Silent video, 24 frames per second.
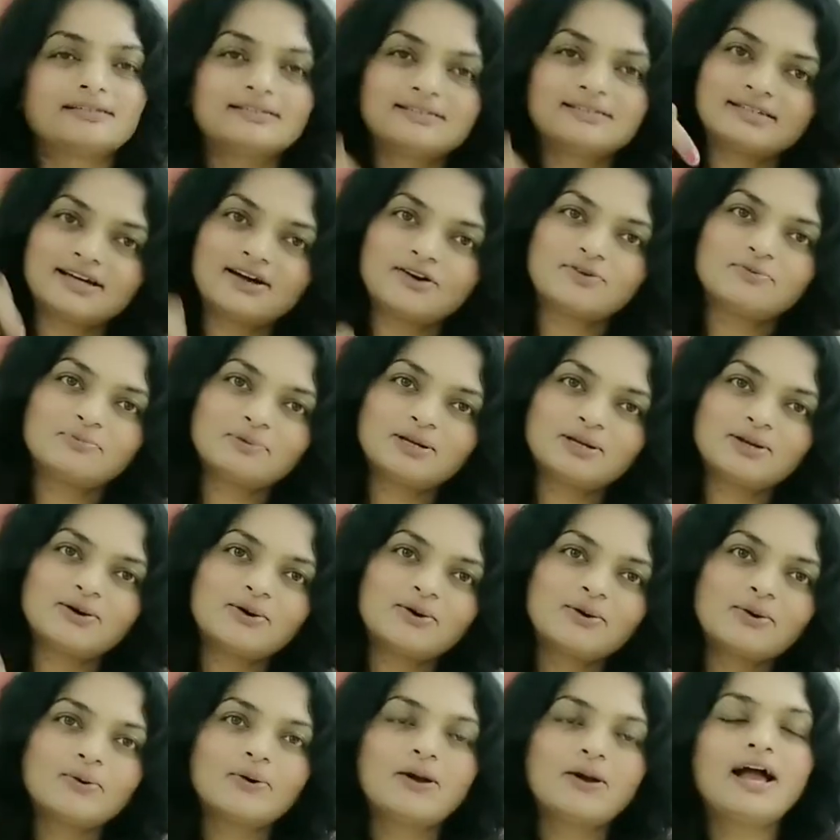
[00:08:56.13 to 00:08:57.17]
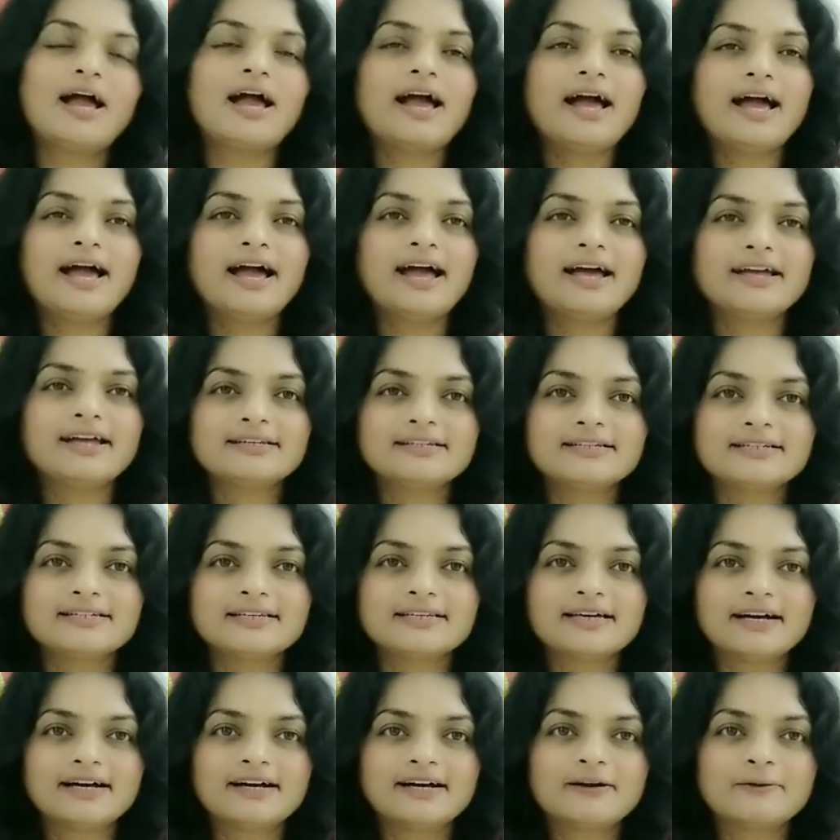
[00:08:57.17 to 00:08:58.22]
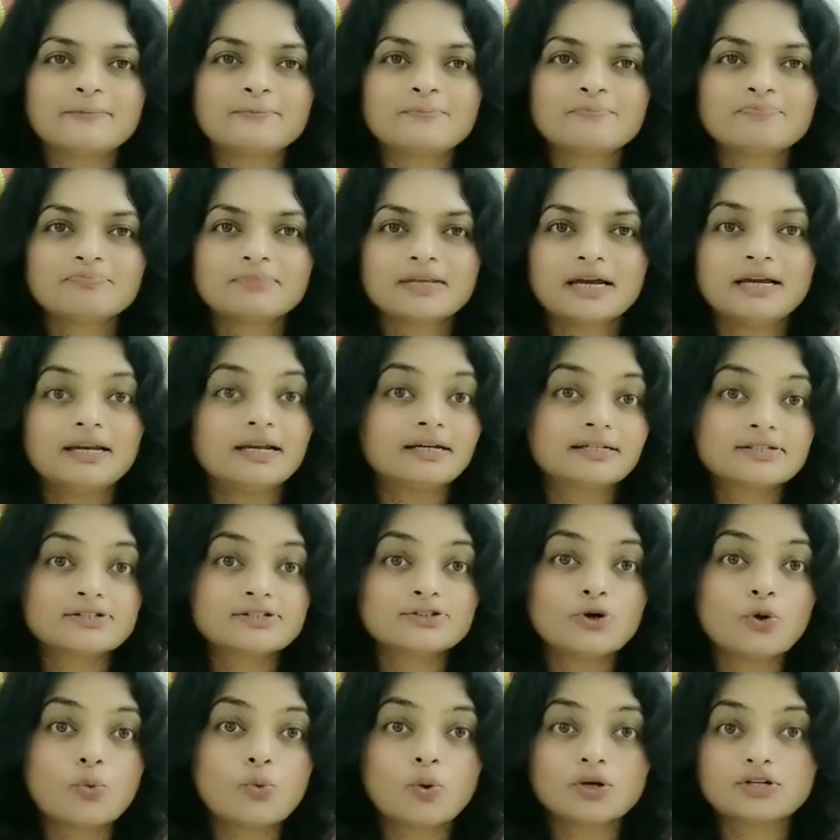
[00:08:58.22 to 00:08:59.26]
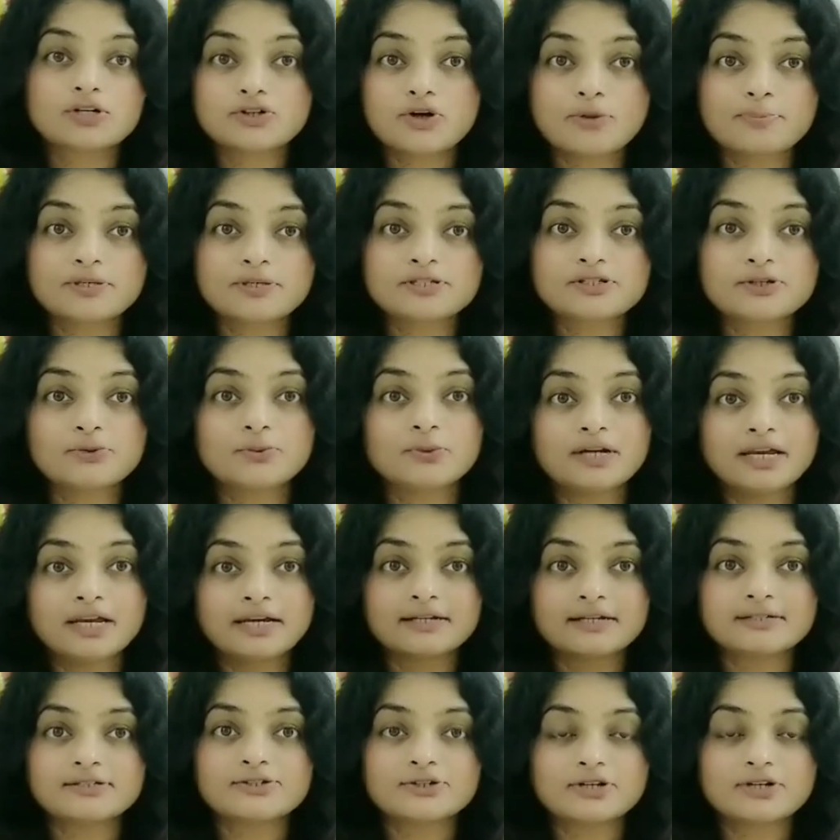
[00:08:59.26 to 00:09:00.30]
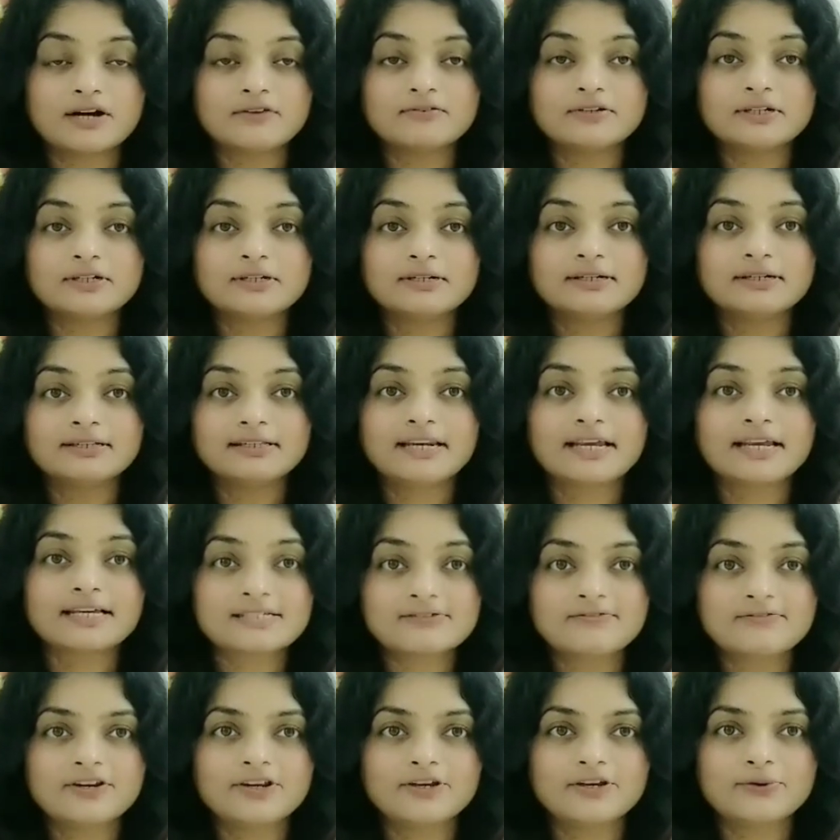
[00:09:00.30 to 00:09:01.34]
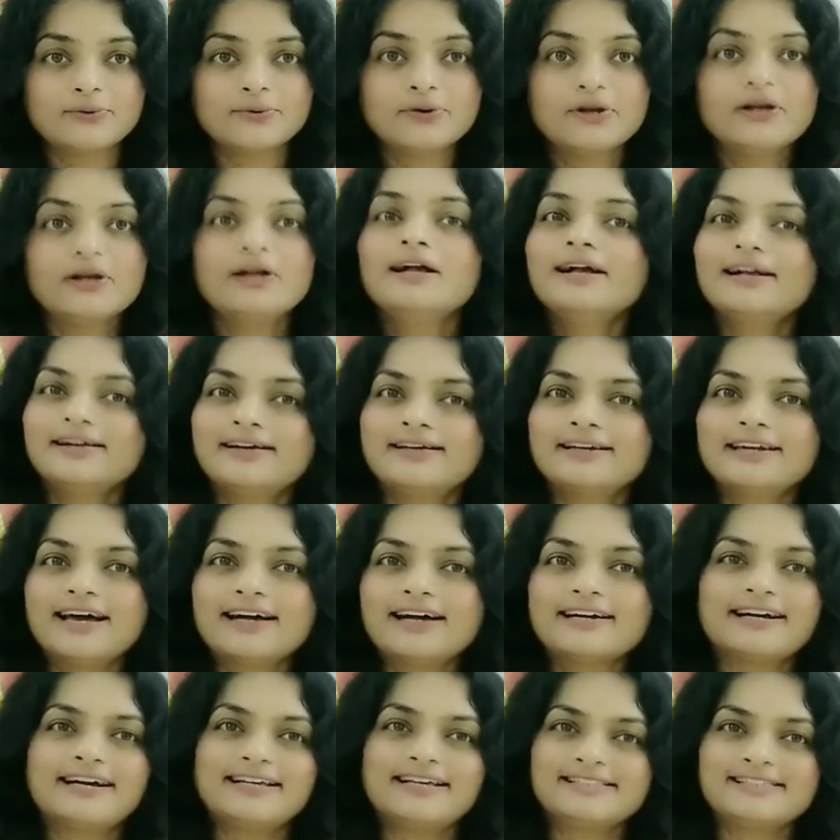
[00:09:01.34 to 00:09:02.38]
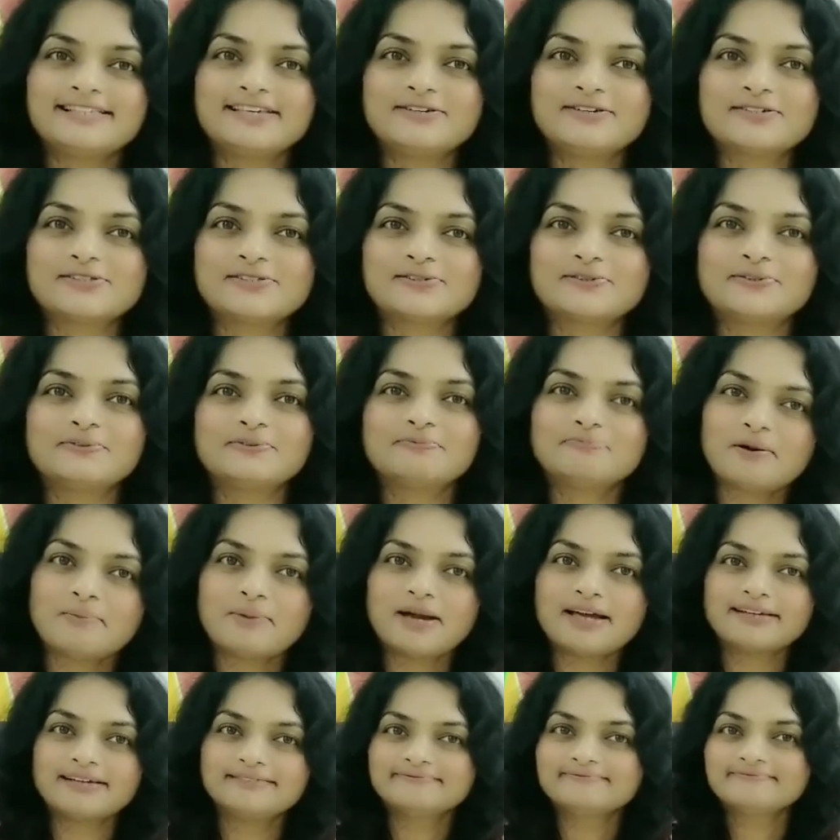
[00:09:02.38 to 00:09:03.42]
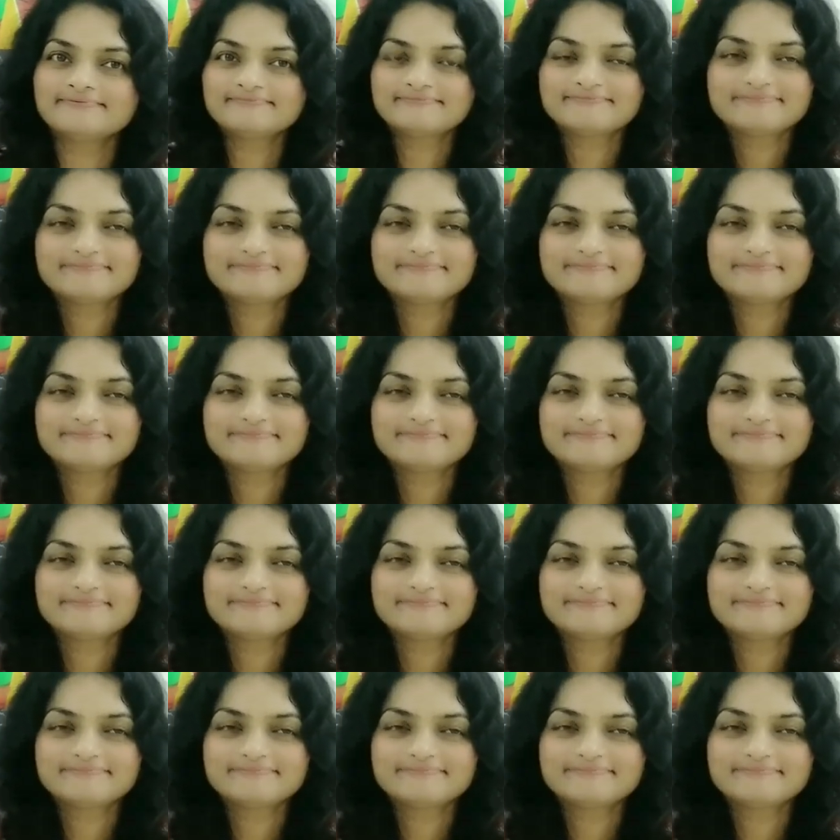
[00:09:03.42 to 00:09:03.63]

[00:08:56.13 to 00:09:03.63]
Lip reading: down below, and let us know what topics you would like us to cover in the next video. Good luck and see you soon. Bye bye.